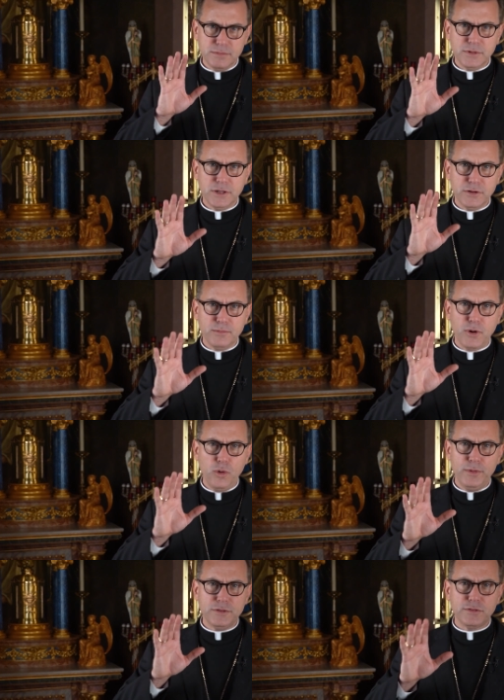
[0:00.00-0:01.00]
little
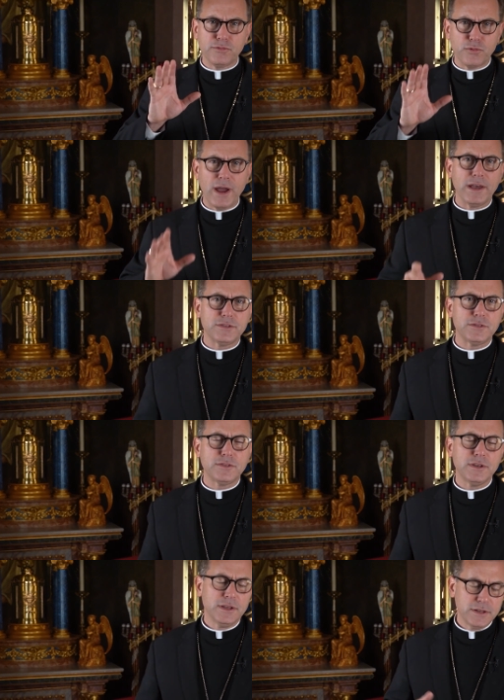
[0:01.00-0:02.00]
moments of
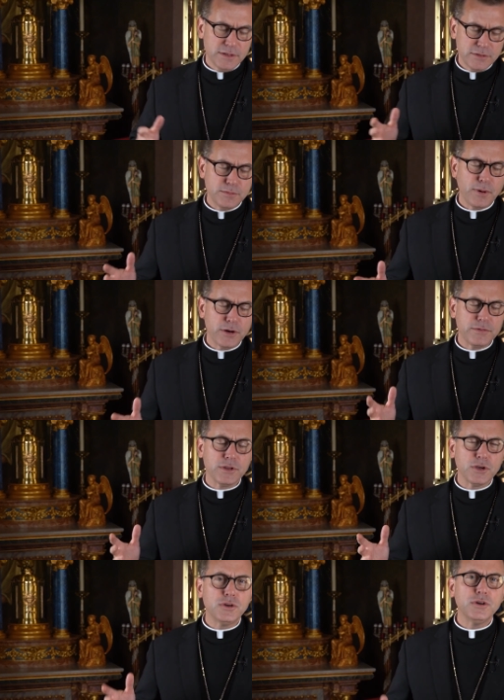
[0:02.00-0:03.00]
rest. It's part of
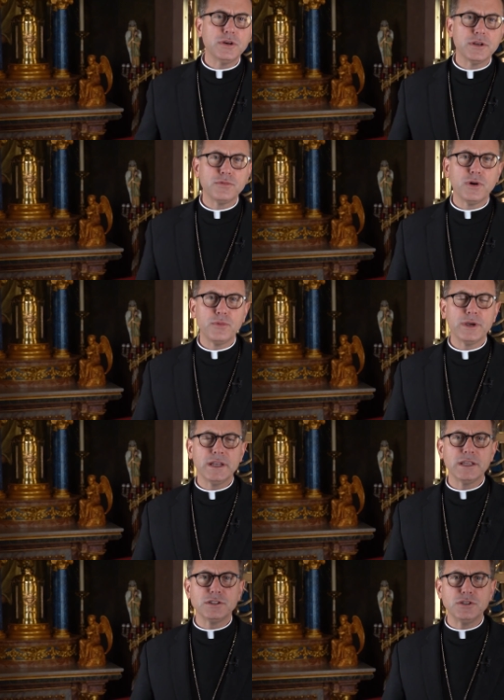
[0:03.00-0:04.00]
the good of what we
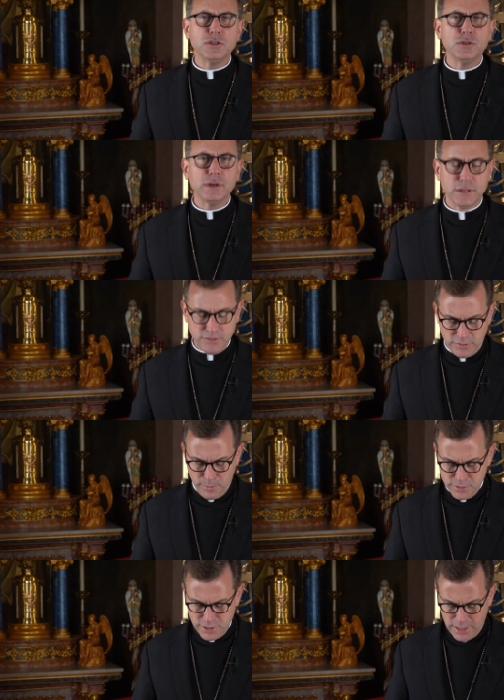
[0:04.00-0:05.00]
need to do in the
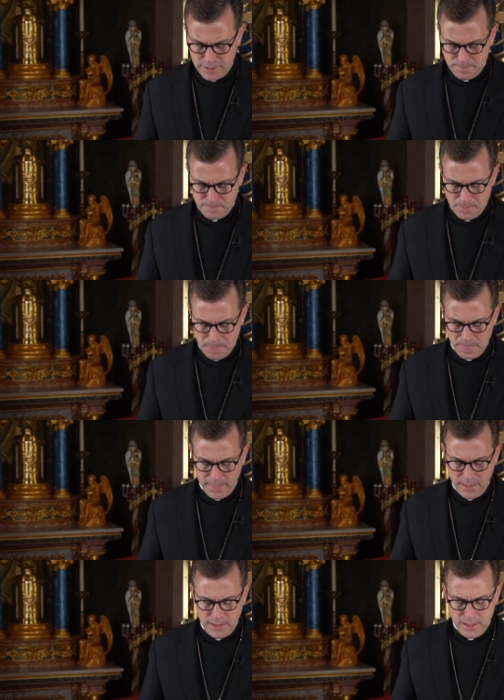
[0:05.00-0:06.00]
summertime.
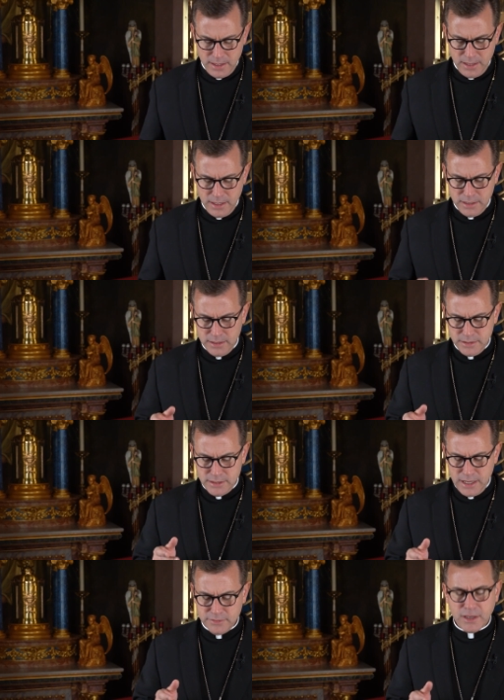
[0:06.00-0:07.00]

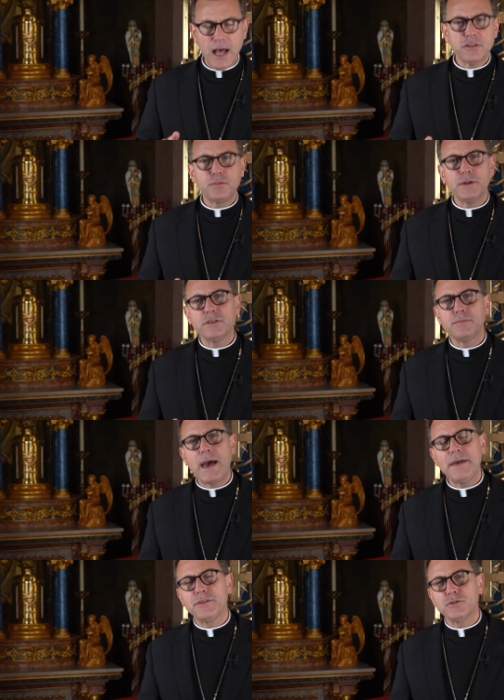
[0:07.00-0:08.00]
Today's gospel is
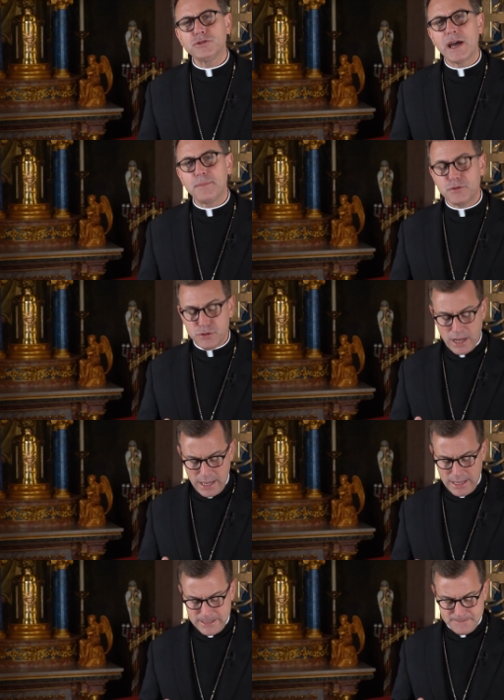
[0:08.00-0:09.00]
Matthew chapter
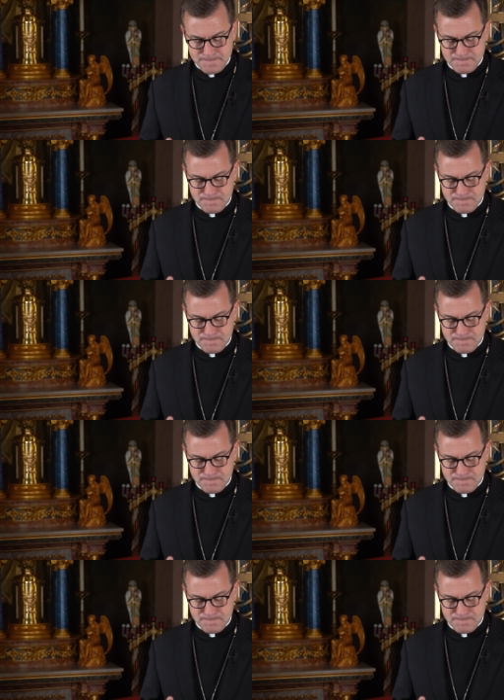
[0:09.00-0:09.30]
9.